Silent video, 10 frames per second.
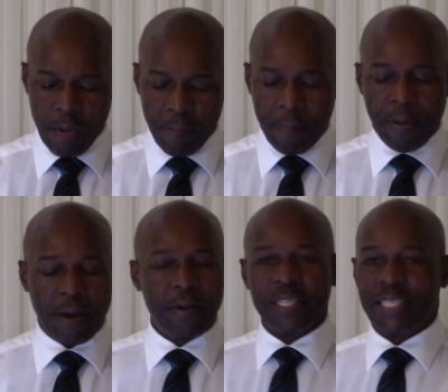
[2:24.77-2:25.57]
But
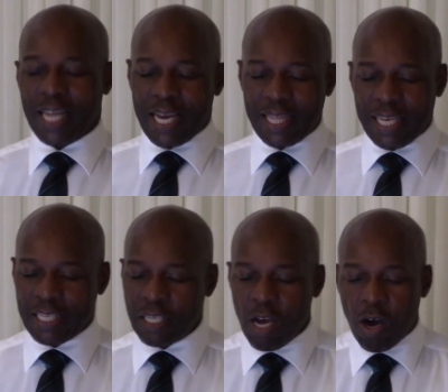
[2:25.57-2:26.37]
periods like
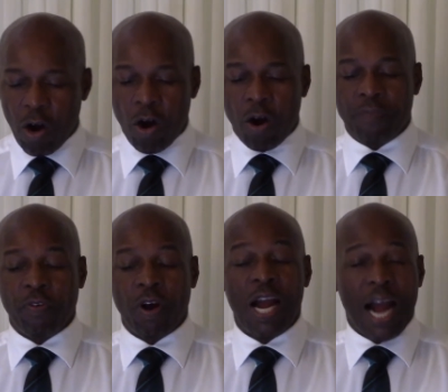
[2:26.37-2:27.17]
this are
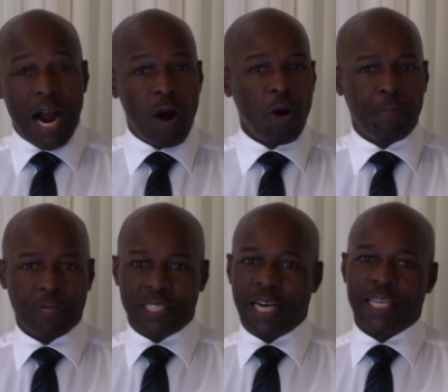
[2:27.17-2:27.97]
for our
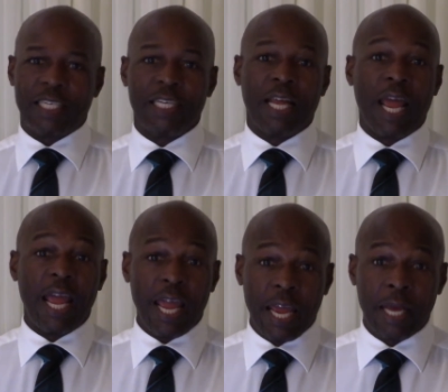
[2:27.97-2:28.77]
protection
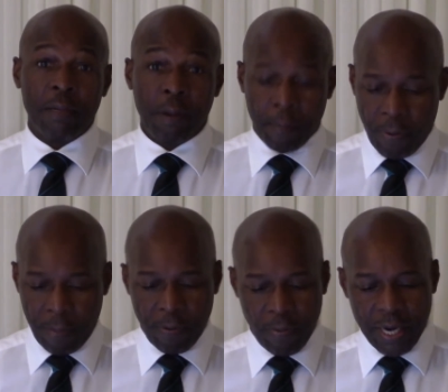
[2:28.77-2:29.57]
and
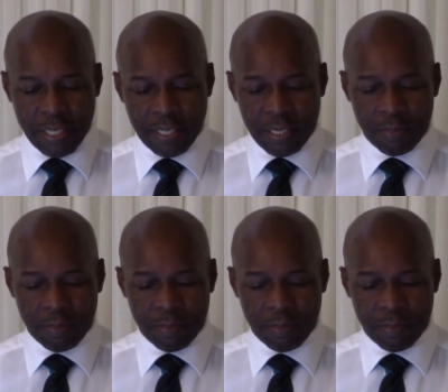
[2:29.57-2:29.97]
preparation.